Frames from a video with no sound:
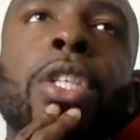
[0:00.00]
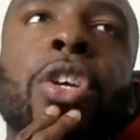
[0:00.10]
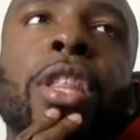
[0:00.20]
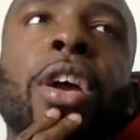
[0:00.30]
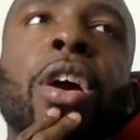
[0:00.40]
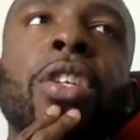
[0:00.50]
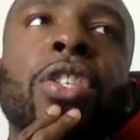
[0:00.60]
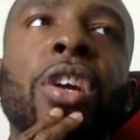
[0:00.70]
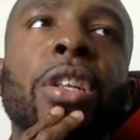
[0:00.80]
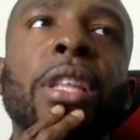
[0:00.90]
So there are
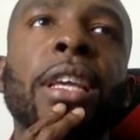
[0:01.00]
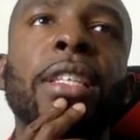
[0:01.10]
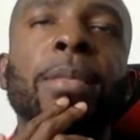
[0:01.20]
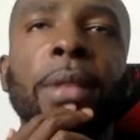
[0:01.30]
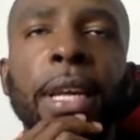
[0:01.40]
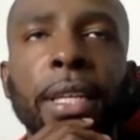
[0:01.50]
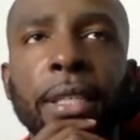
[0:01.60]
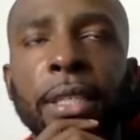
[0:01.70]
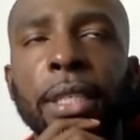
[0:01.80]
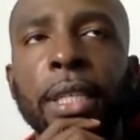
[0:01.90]
certain things in
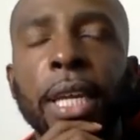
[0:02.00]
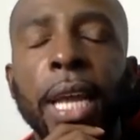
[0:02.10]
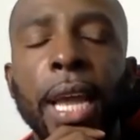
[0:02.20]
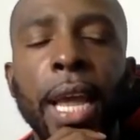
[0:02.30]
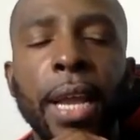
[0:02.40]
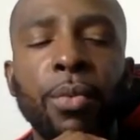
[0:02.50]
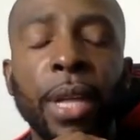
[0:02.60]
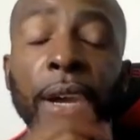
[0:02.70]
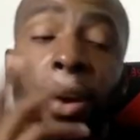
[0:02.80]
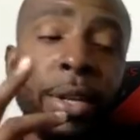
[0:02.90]
place, and
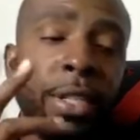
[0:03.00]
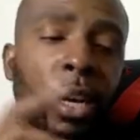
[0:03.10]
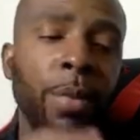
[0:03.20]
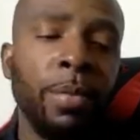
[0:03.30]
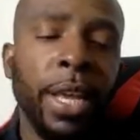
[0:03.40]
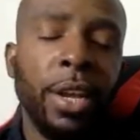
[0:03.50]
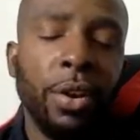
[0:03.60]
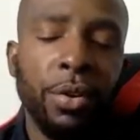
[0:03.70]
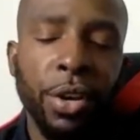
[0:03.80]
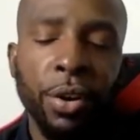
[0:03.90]
I always tell people like, you
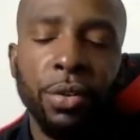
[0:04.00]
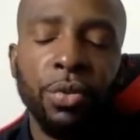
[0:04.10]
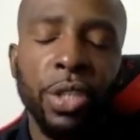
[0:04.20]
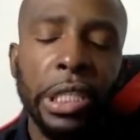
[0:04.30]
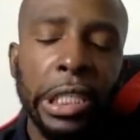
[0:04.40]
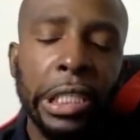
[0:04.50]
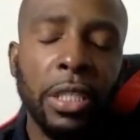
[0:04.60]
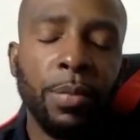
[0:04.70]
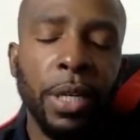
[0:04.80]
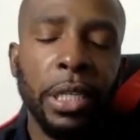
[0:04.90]
know, do your own due
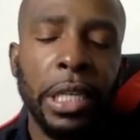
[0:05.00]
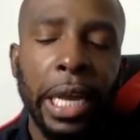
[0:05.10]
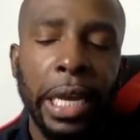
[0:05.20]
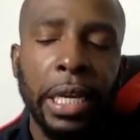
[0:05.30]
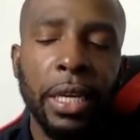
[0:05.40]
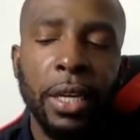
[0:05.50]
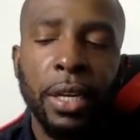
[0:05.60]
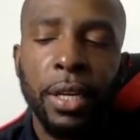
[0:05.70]
diligence, but it's like